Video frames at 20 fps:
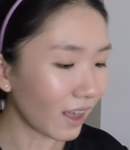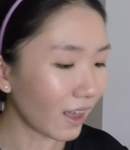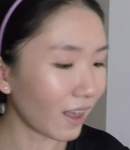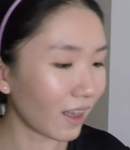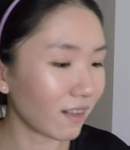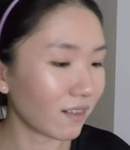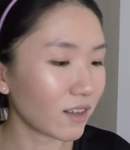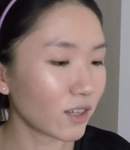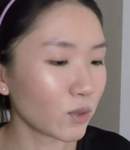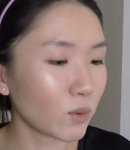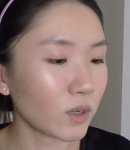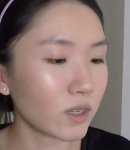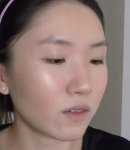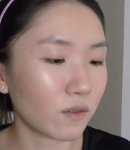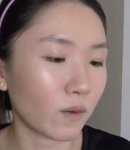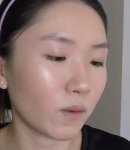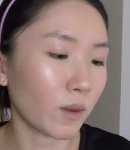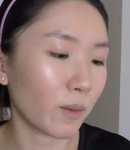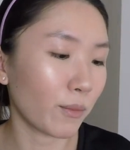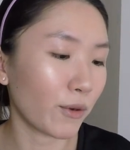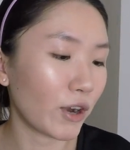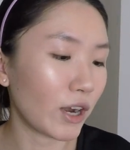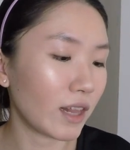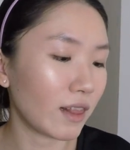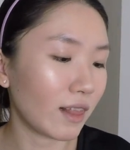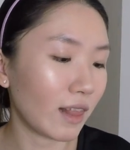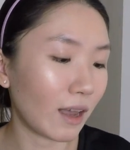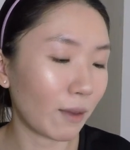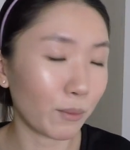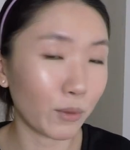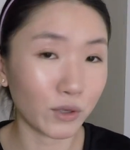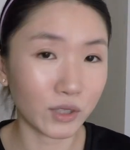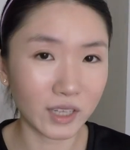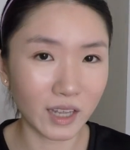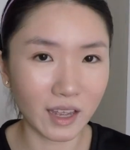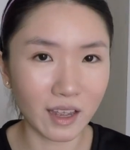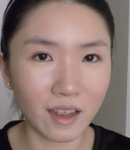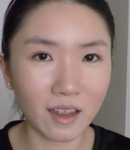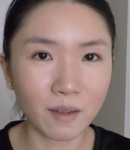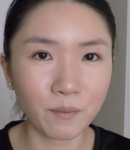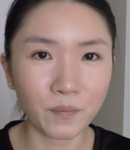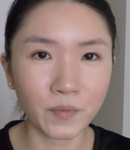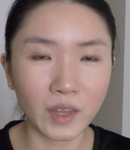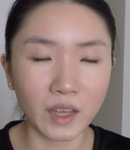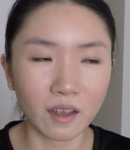And this one is from the brand LABIOTTE.